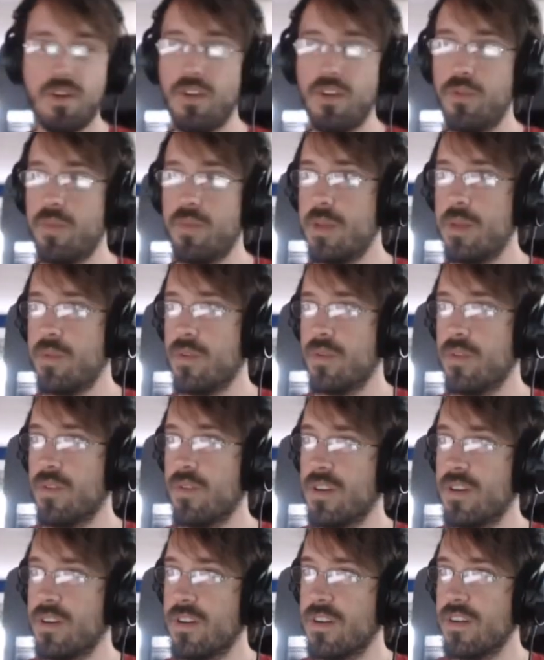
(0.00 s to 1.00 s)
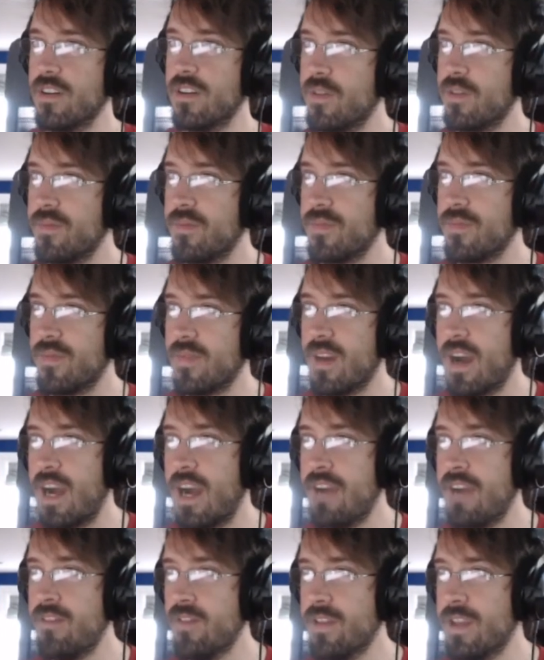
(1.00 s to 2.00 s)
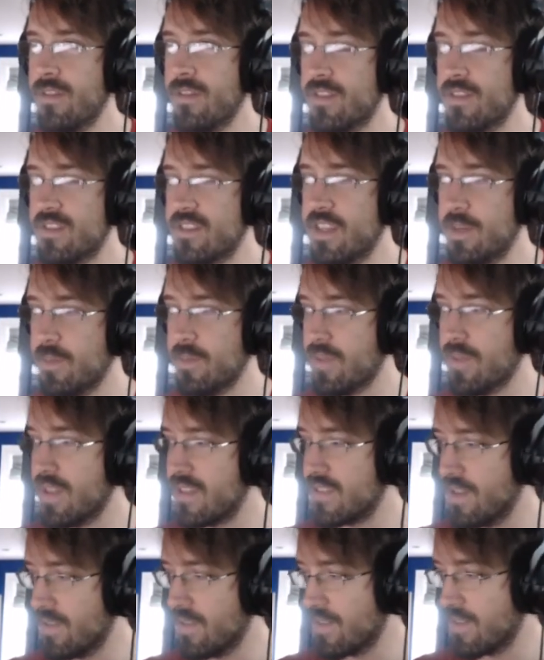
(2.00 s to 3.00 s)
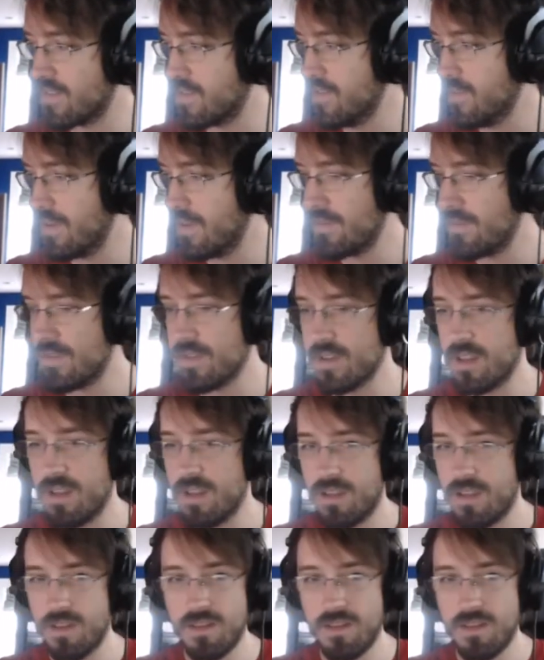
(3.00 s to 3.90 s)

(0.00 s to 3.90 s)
people. I've only ever seen him play Zelda 2, I feel like.